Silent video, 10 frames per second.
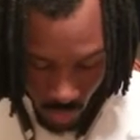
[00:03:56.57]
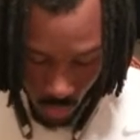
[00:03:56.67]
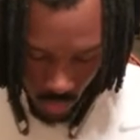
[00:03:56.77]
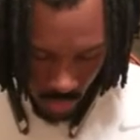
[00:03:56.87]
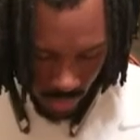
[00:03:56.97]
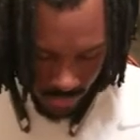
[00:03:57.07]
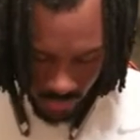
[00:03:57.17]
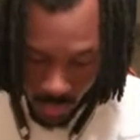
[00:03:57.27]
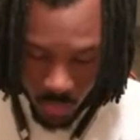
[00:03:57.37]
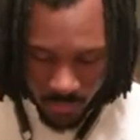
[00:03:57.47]
or
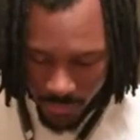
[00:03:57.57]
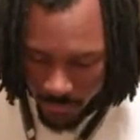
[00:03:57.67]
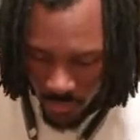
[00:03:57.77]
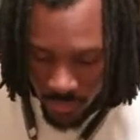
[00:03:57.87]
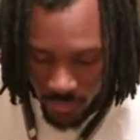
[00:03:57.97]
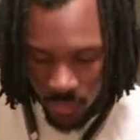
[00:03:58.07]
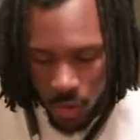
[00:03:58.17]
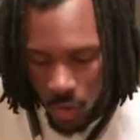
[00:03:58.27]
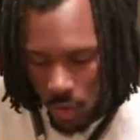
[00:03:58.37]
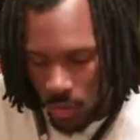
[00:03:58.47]
start with the Frieza's
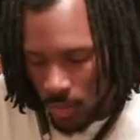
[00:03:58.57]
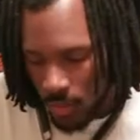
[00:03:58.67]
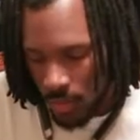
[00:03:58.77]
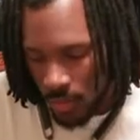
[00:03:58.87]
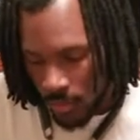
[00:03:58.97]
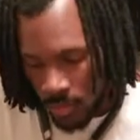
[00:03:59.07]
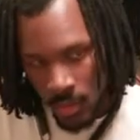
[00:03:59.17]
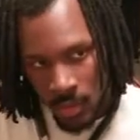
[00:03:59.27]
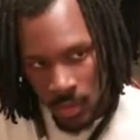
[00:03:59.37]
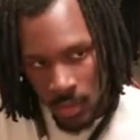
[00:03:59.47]
Call.
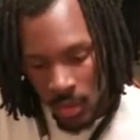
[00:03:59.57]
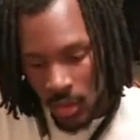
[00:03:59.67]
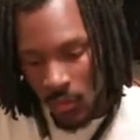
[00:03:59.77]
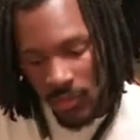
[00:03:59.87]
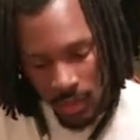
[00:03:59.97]
Use the